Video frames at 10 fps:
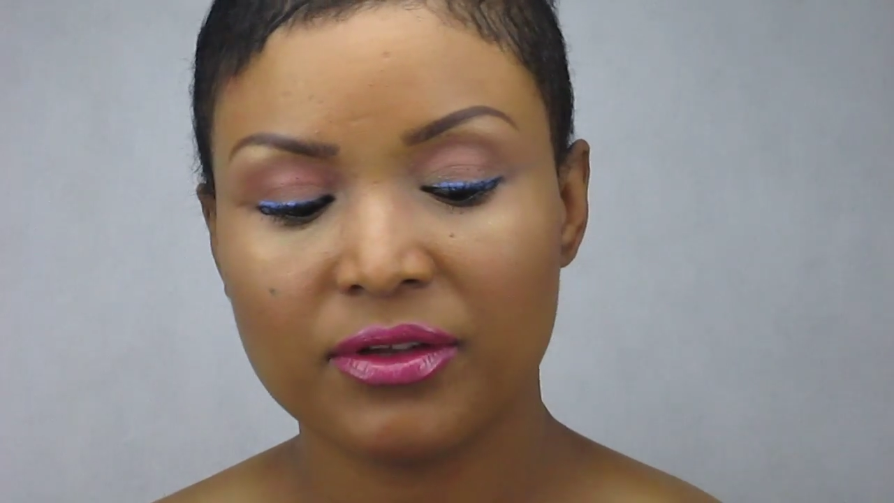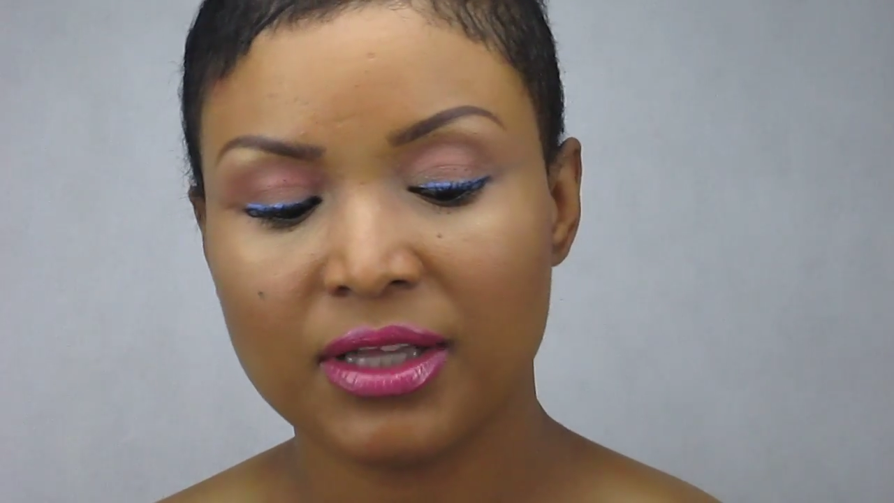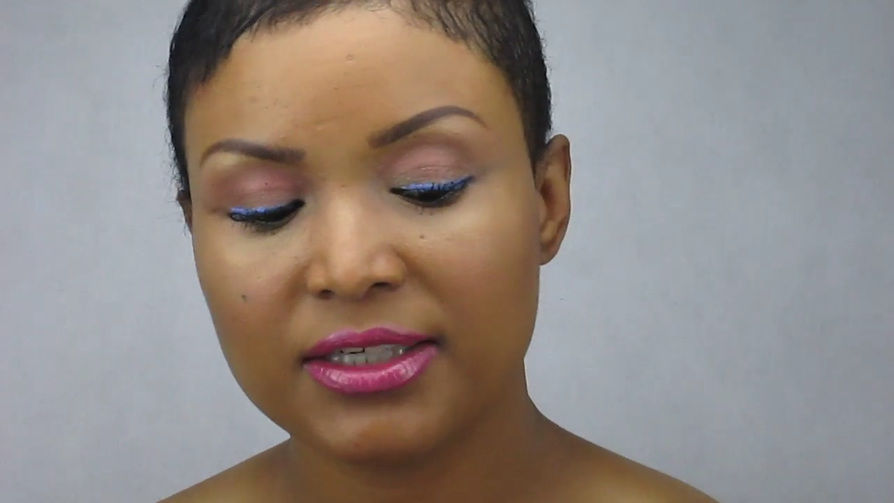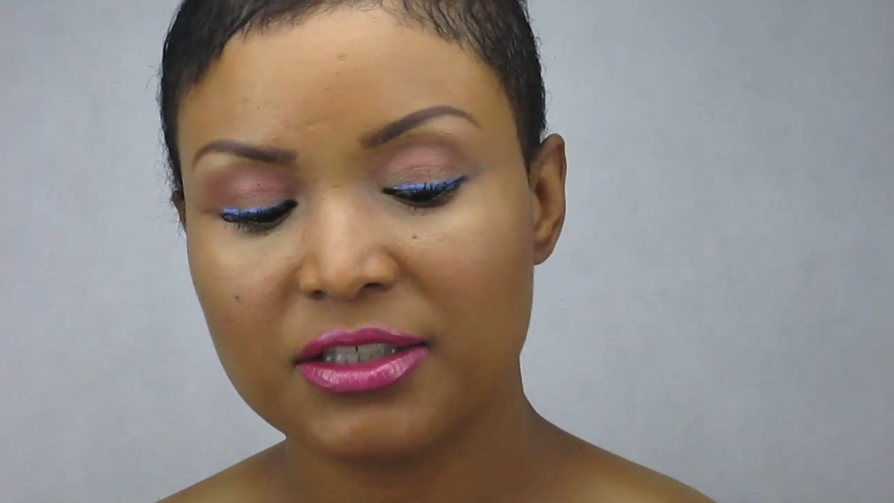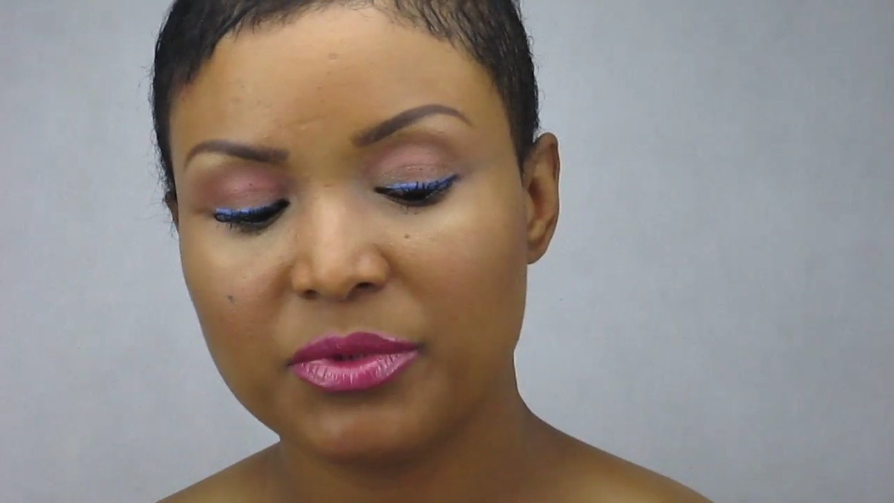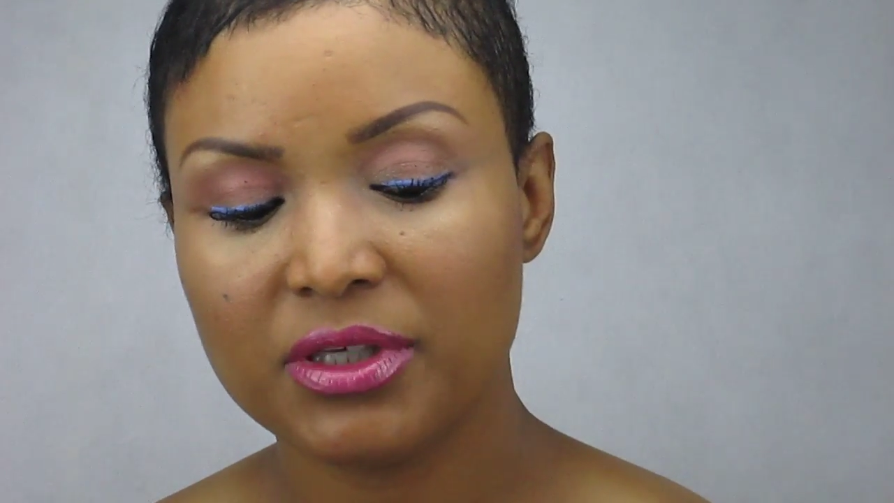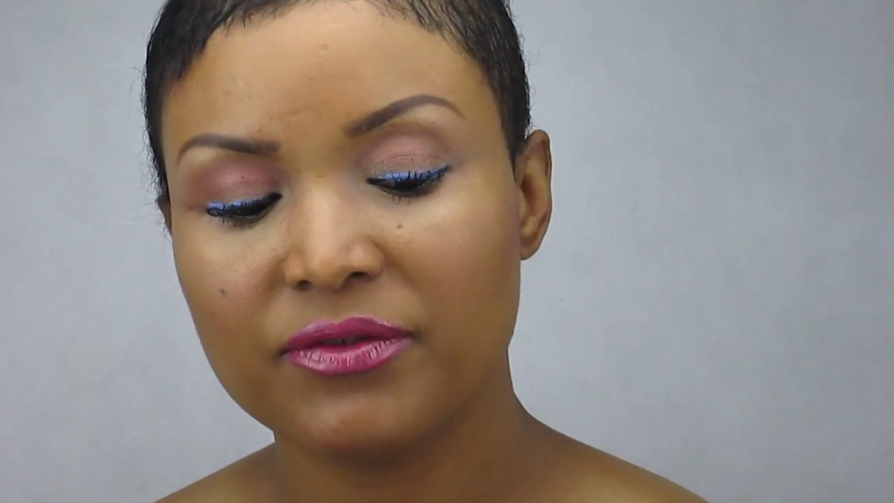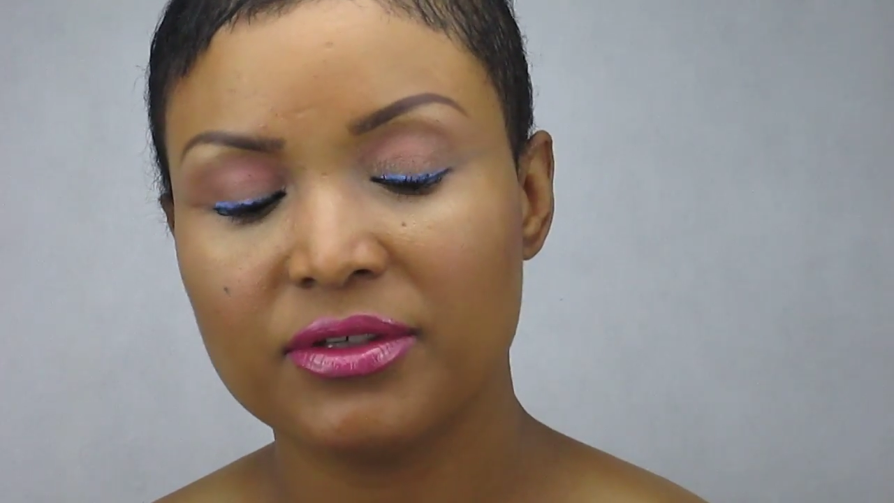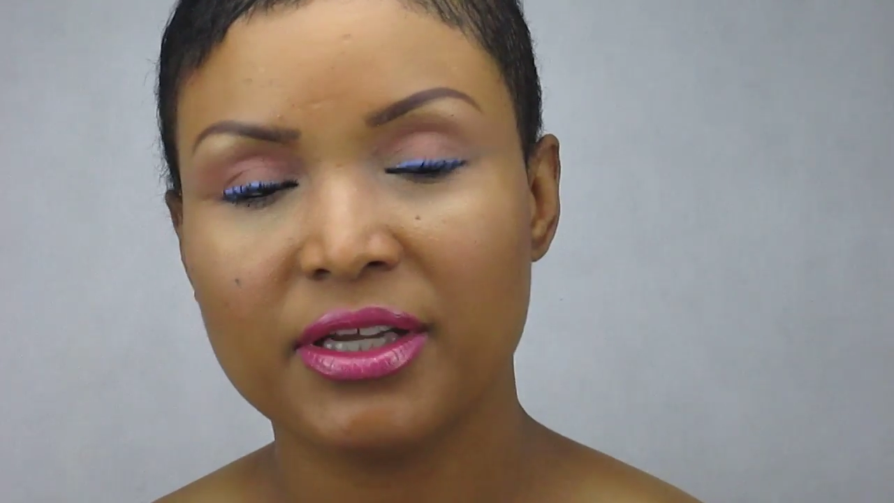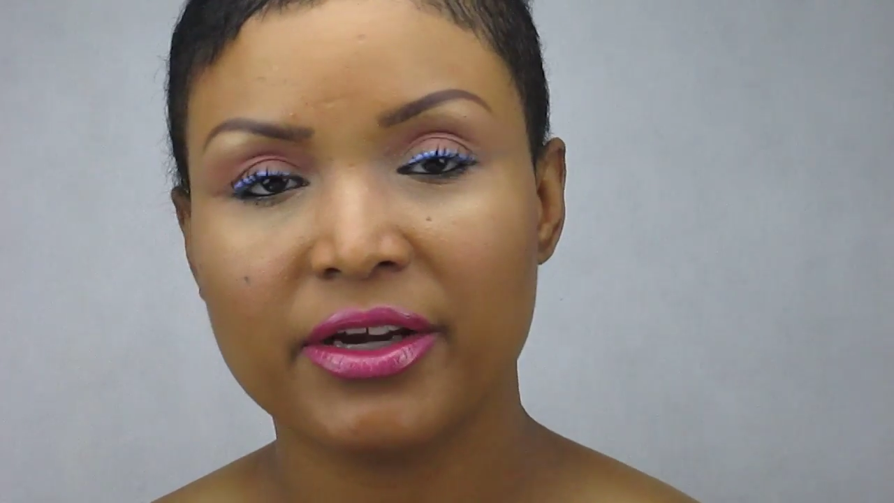like to be
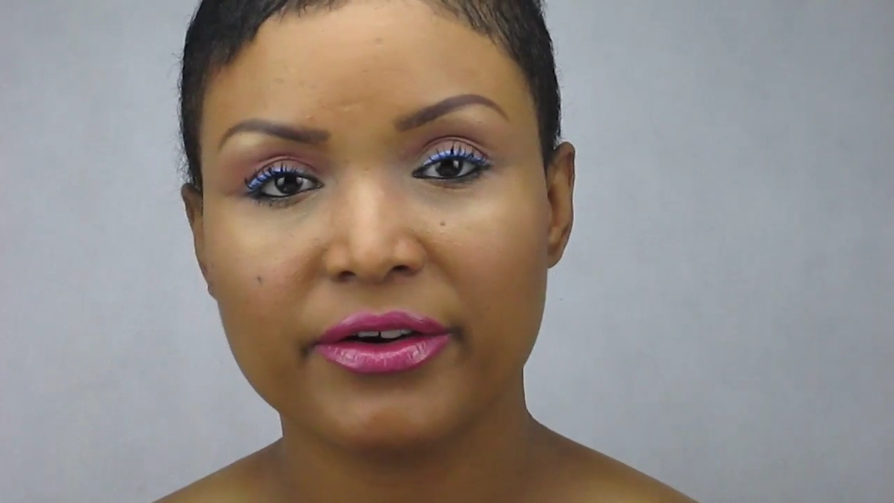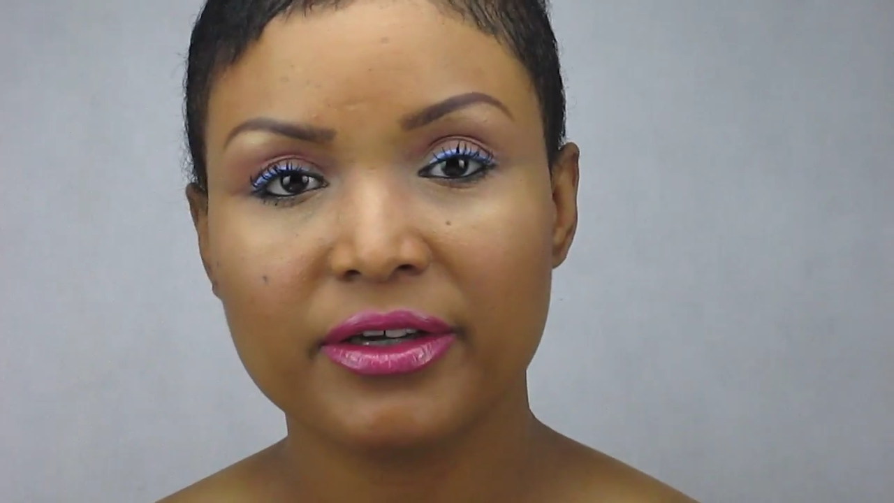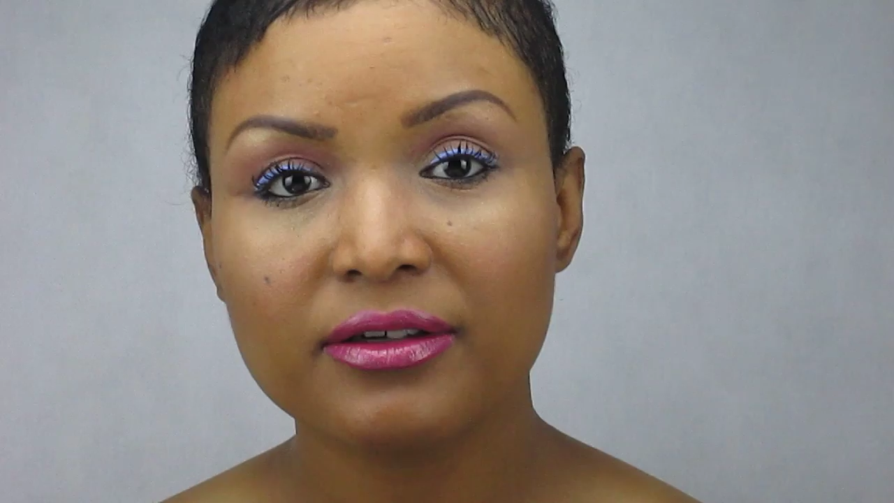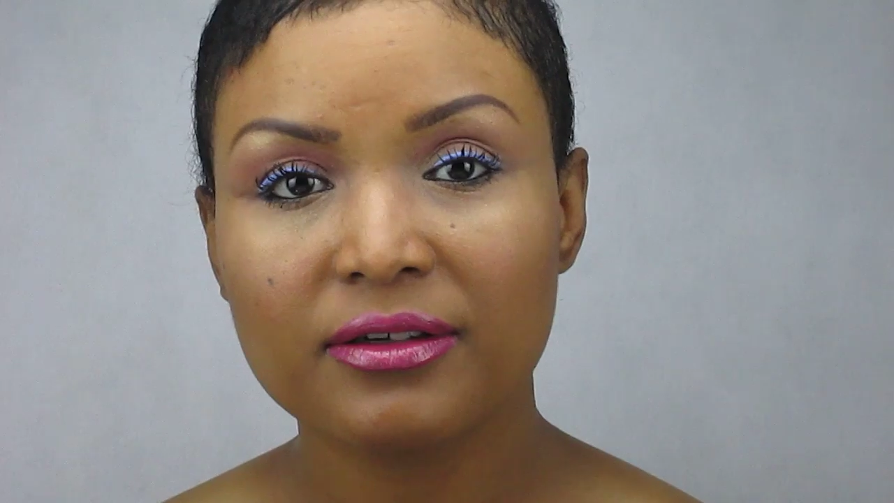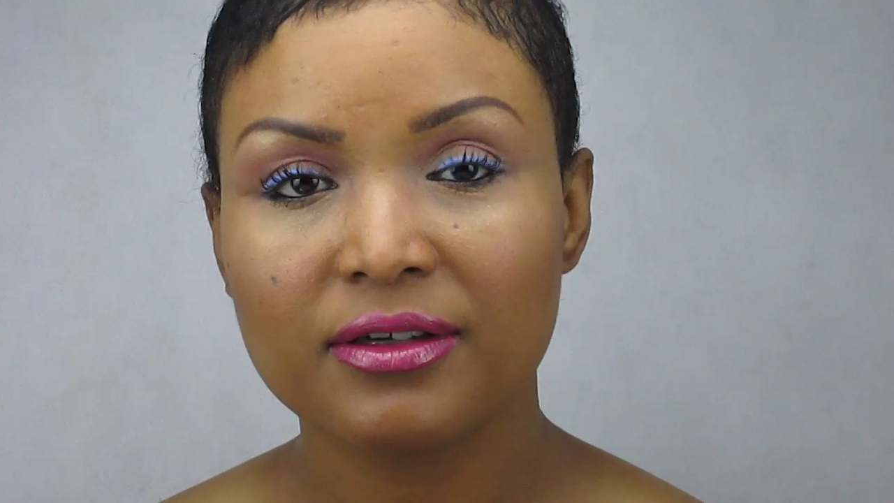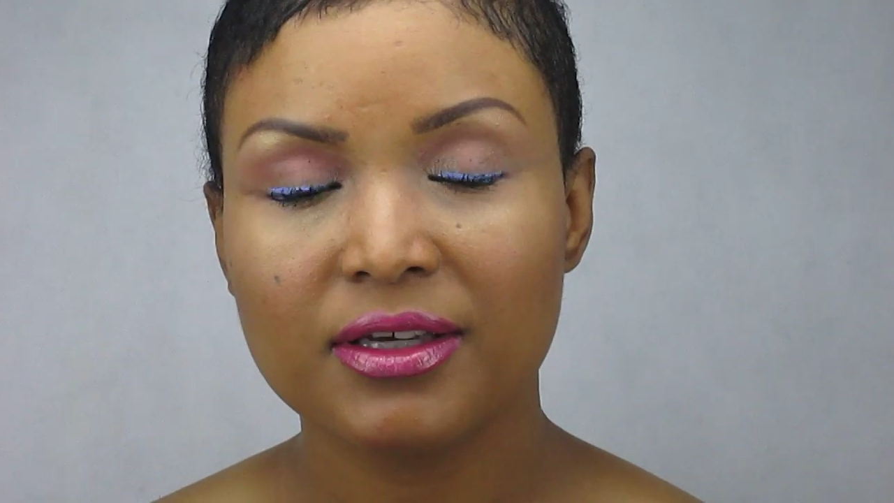even daring,